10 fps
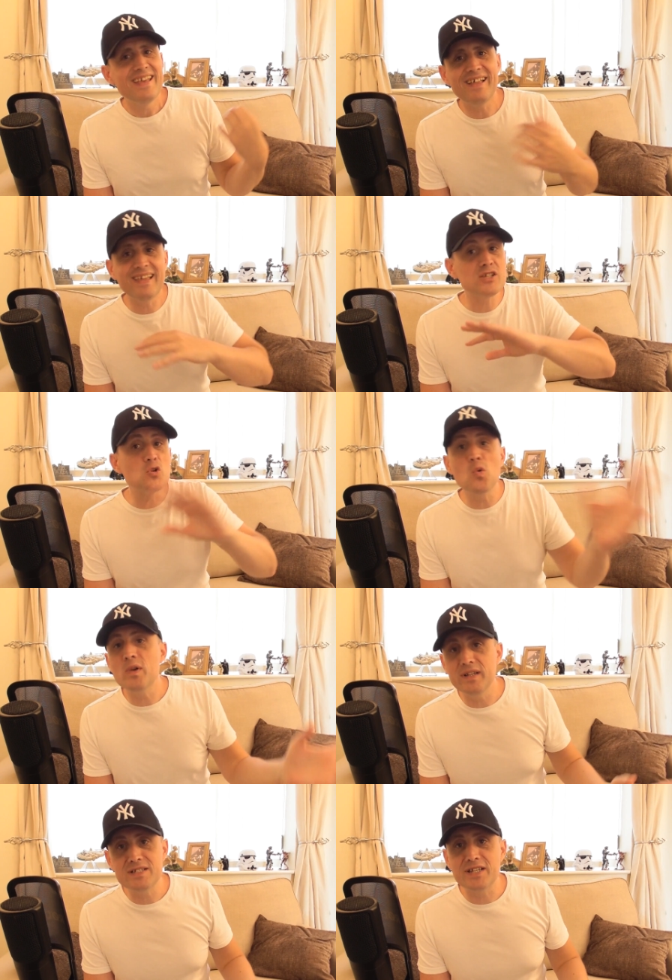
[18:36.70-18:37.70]
And that's all
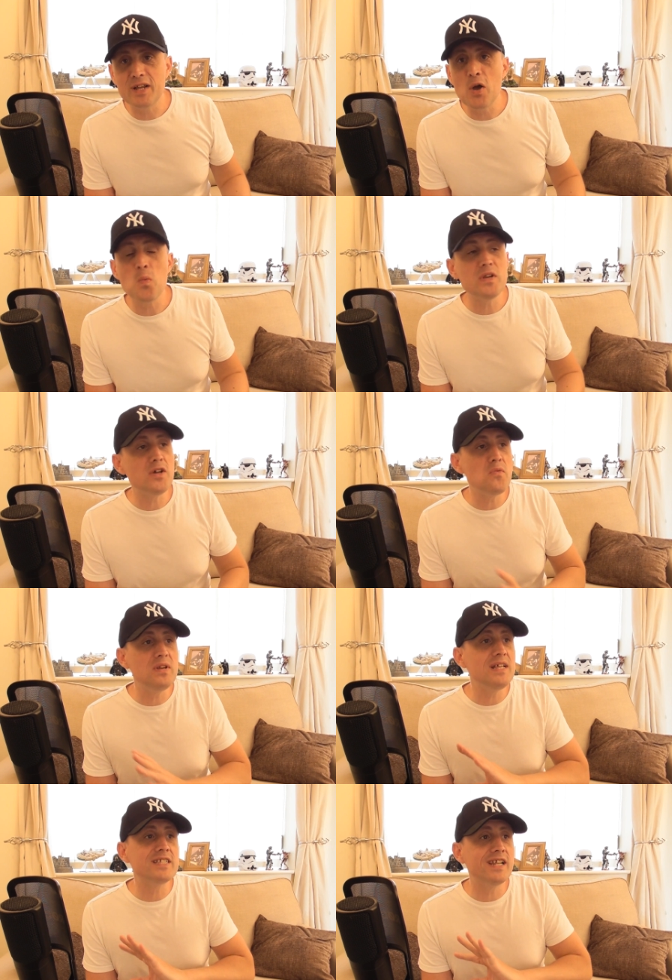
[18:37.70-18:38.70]
we need to know. We don't need